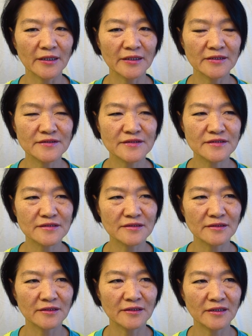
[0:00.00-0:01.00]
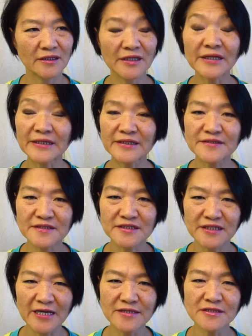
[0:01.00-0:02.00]
it's uh, an
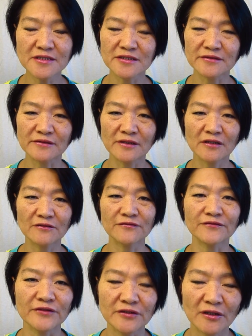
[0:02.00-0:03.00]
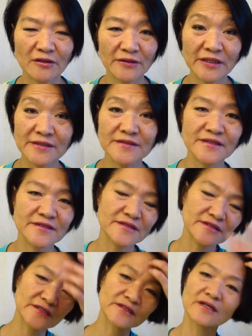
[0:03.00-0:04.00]
extension of your
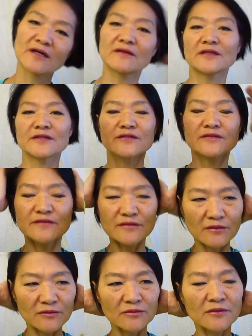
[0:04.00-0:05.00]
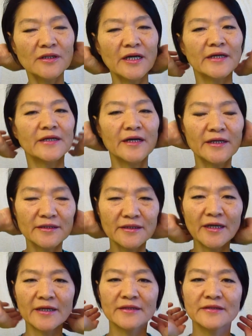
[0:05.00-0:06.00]
existing knowledge, so I, I,
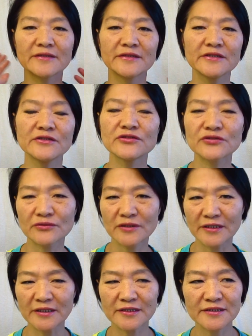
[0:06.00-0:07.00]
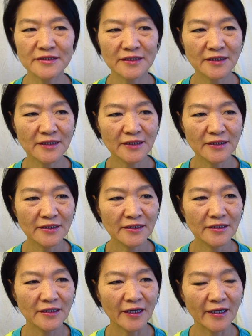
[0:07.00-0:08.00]
I enjoy it.
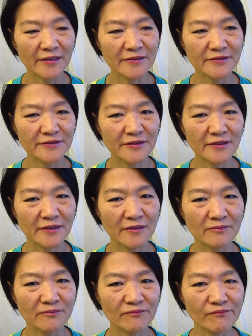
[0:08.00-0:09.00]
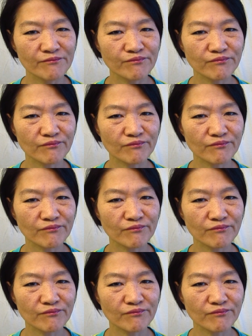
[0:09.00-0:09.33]
And um,